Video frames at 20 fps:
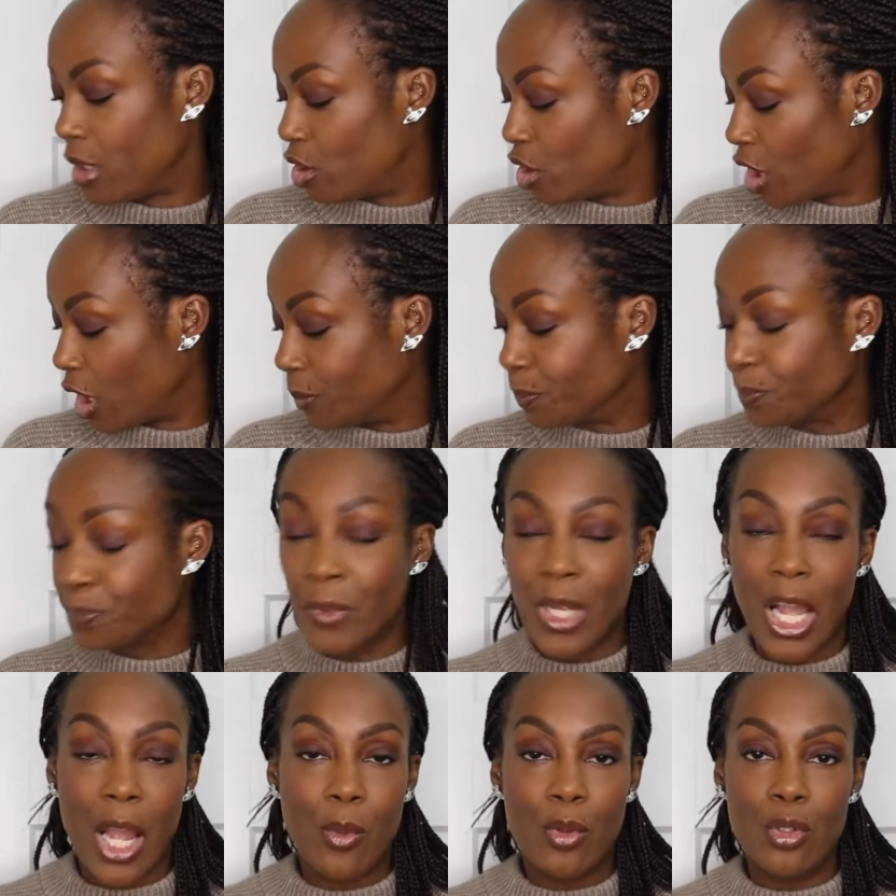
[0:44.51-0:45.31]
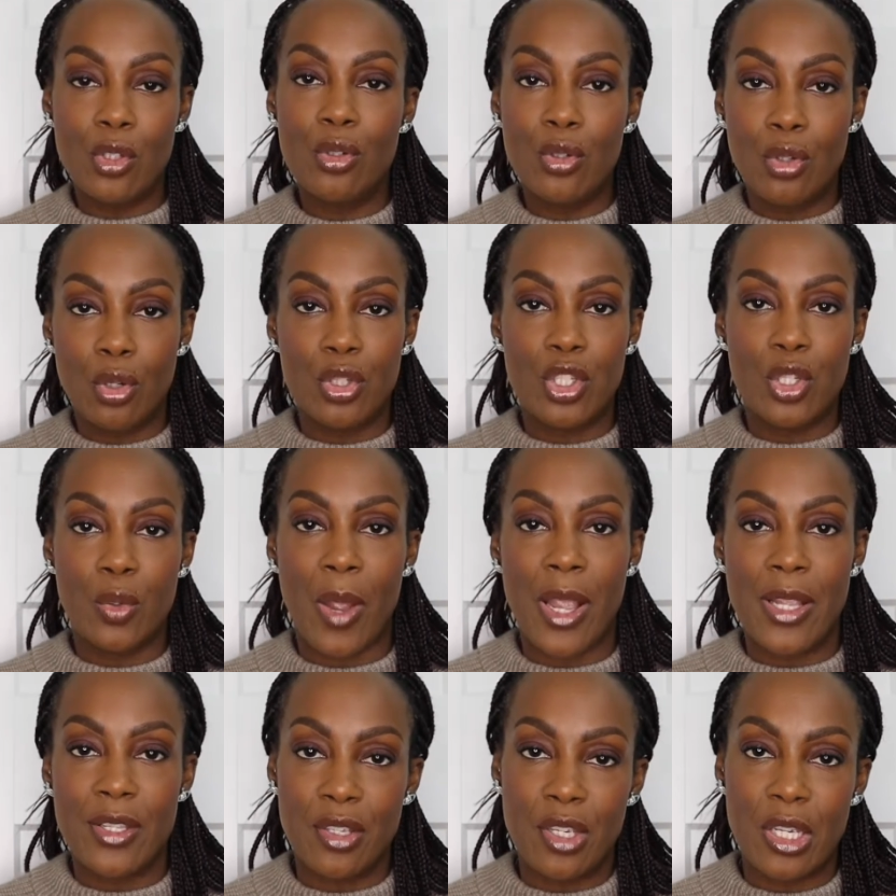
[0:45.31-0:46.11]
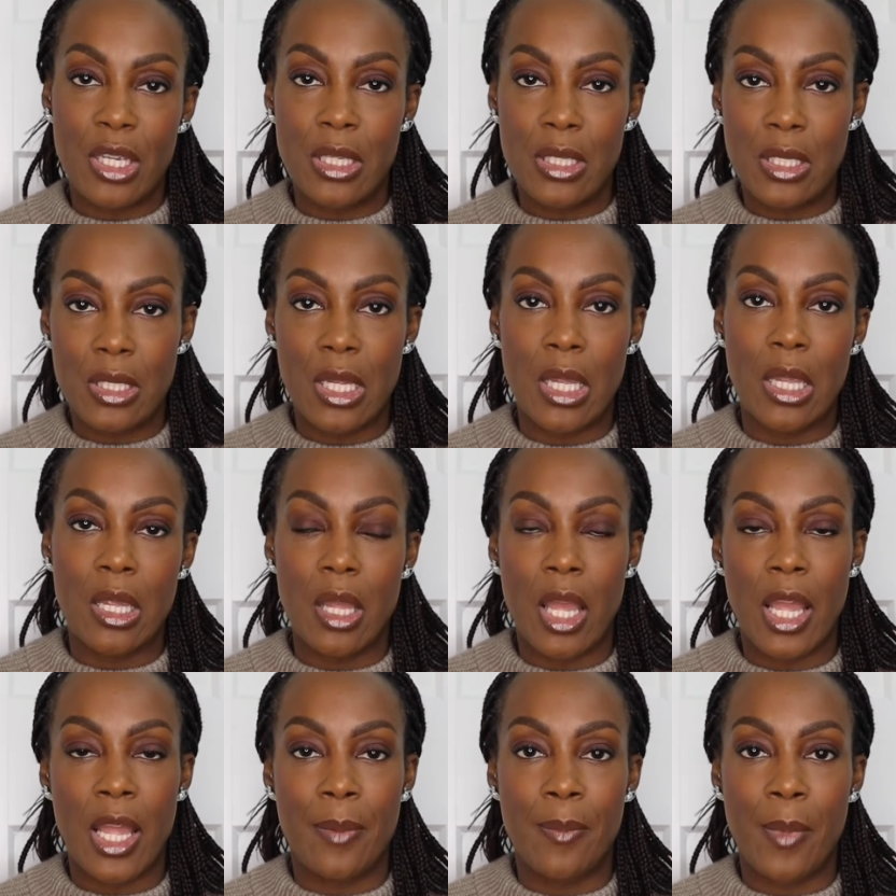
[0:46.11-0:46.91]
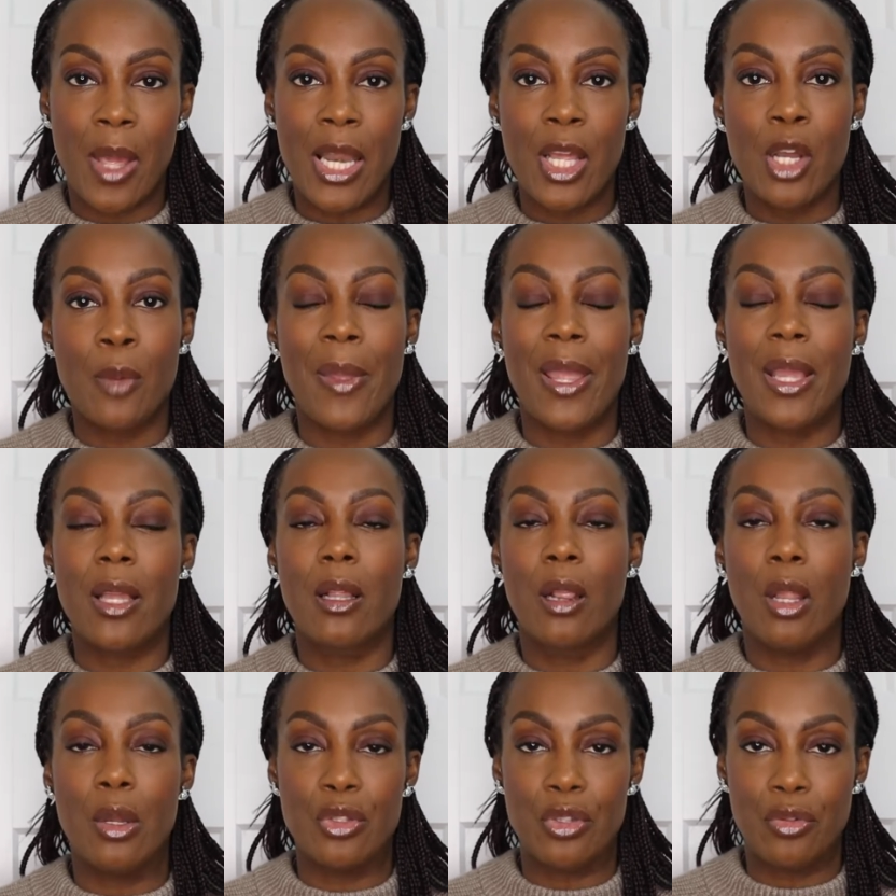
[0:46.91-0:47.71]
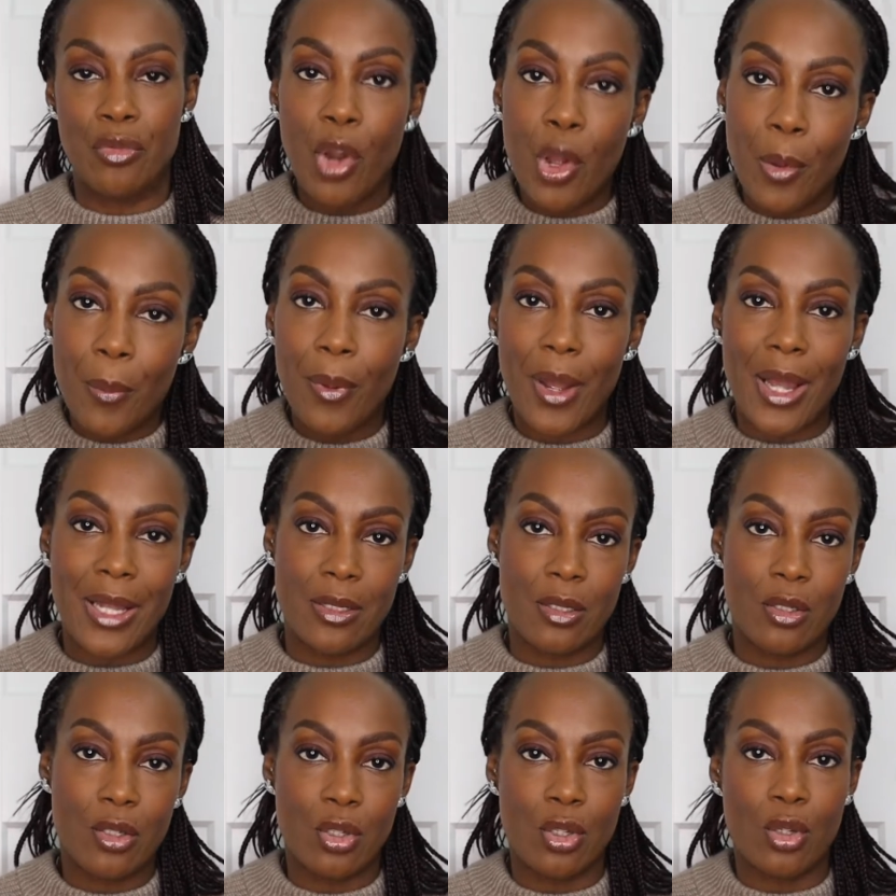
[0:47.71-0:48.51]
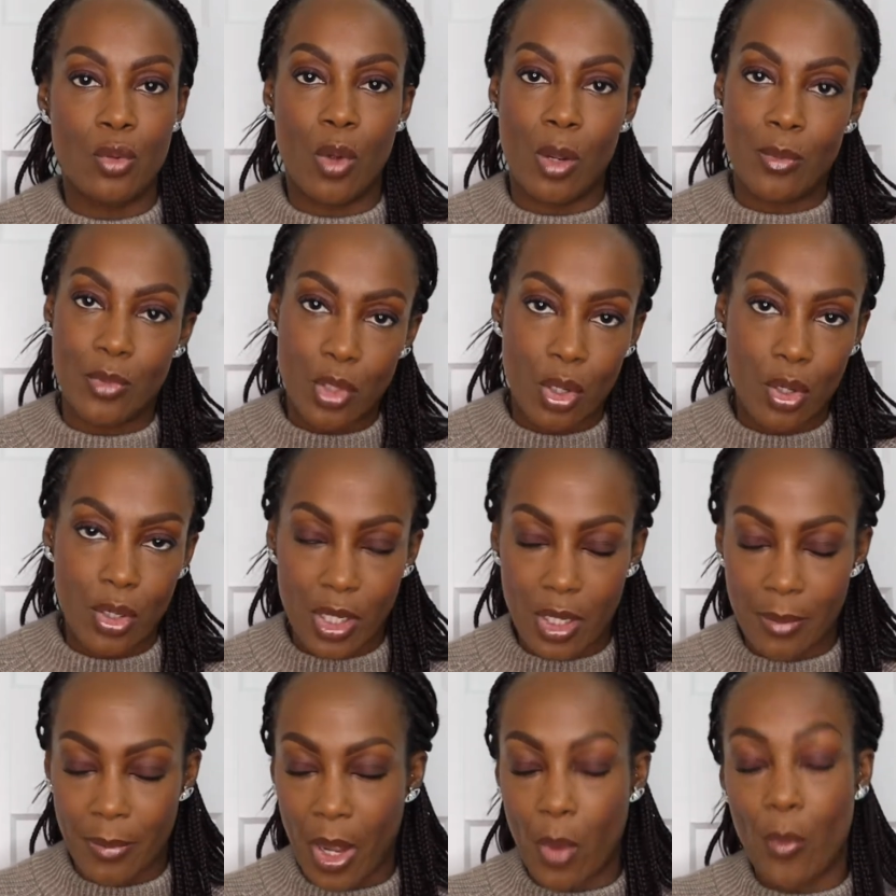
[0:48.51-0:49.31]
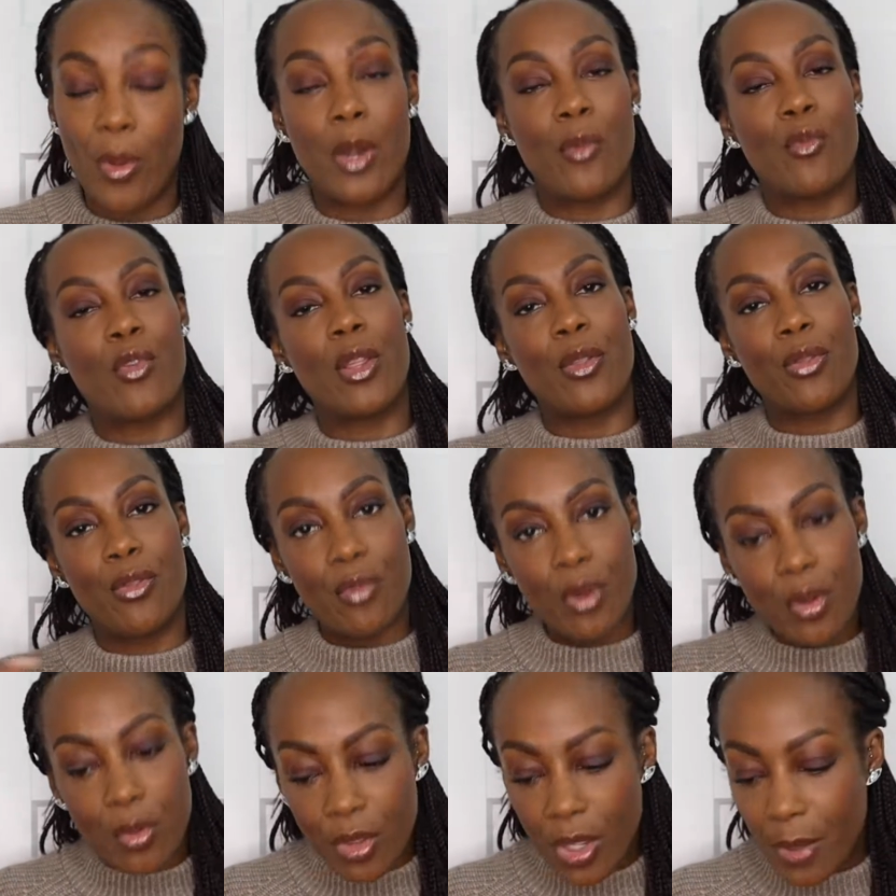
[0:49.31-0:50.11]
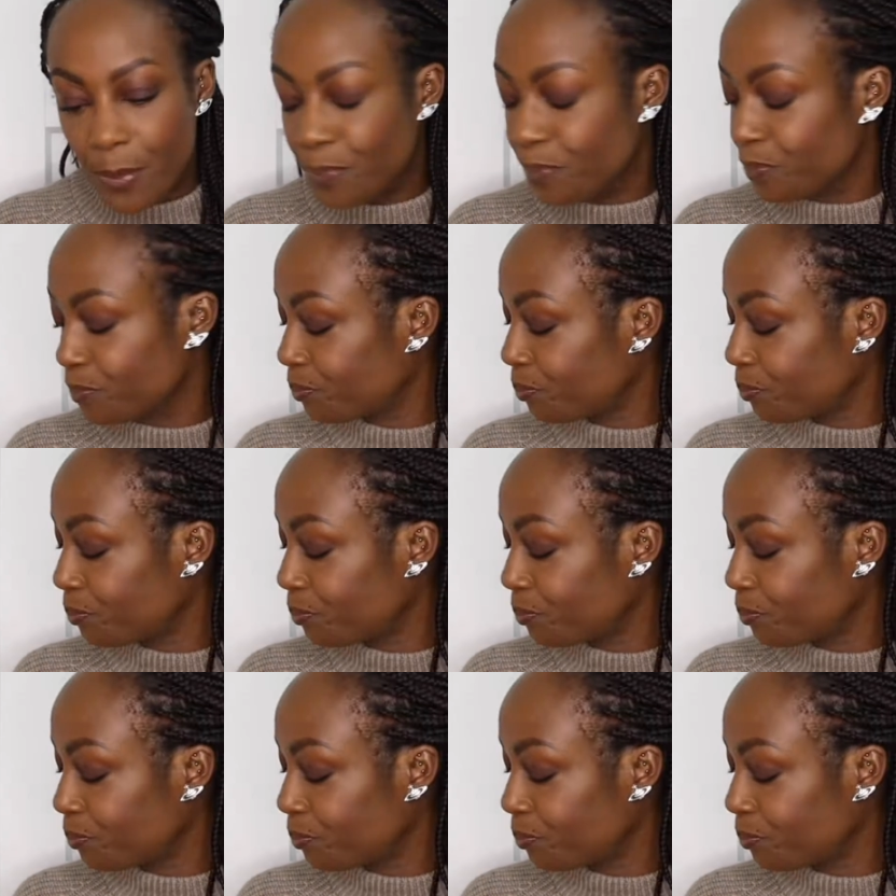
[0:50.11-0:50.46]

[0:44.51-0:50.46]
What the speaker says: So I will do cutaways so you can see a little bit closer up as to what I'm talking about when I'm running through them.